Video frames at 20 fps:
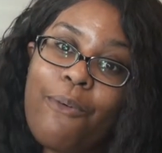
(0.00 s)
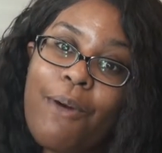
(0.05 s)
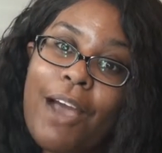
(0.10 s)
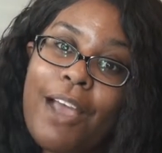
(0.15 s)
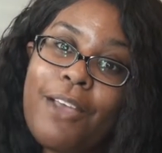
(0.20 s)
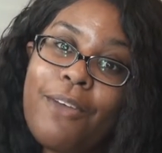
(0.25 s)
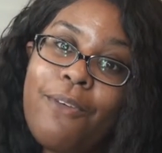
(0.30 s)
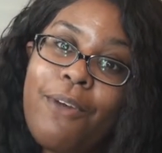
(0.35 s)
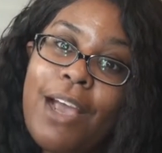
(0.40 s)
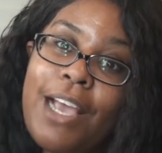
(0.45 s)

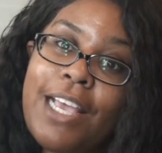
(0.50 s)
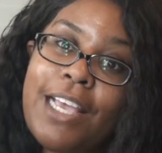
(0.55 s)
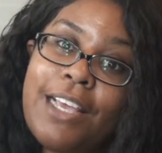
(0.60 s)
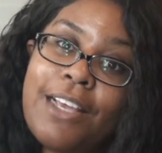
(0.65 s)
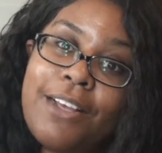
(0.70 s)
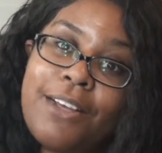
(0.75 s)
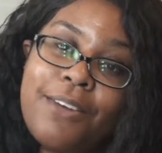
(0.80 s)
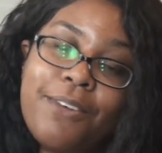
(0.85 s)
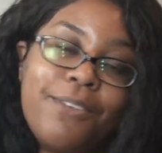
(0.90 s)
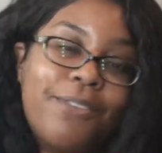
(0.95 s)
while you're right
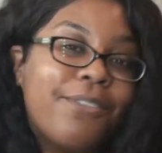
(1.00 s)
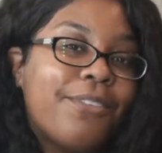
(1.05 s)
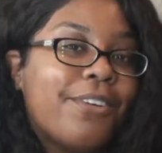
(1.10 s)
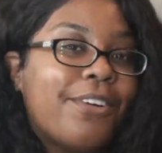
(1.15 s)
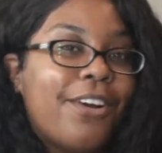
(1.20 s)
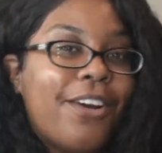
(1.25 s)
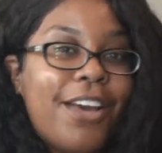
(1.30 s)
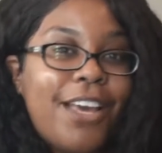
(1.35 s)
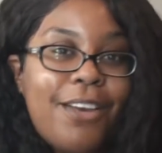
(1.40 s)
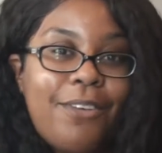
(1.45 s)
here,
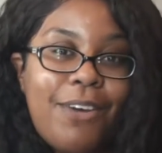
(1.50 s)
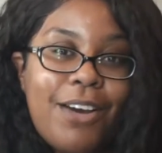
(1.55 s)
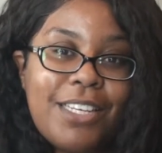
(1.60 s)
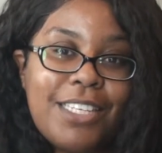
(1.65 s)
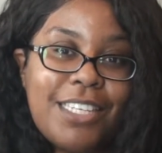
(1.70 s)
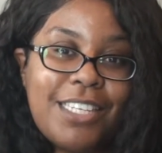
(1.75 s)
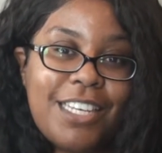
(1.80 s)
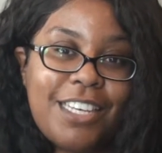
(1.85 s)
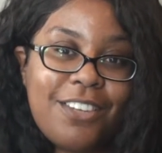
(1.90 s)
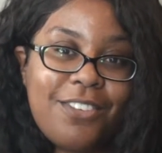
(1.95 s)
go ahead and
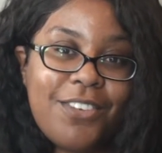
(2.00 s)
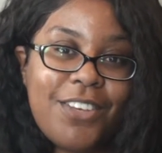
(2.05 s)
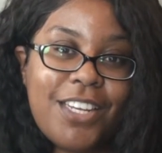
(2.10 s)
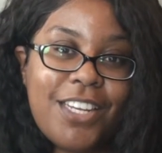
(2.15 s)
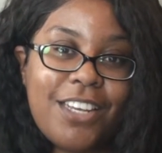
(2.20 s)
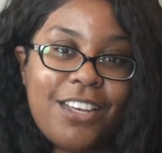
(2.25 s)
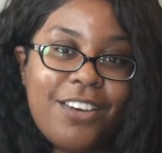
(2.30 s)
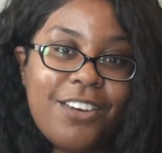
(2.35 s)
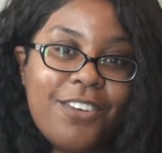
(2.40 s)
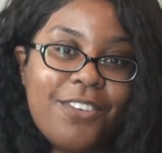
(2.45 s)
watch the next
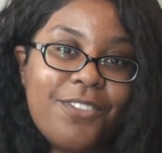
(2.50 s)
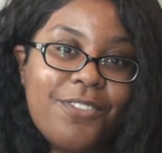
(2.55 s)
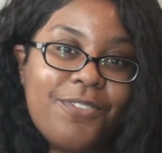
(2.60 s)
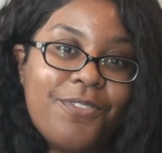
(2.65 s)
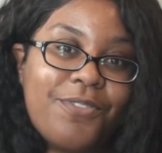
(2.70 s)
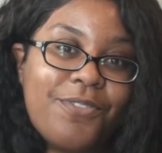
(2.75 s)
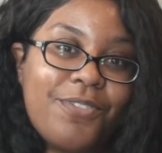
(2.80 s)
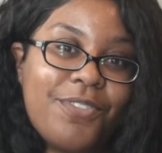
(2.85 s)
video.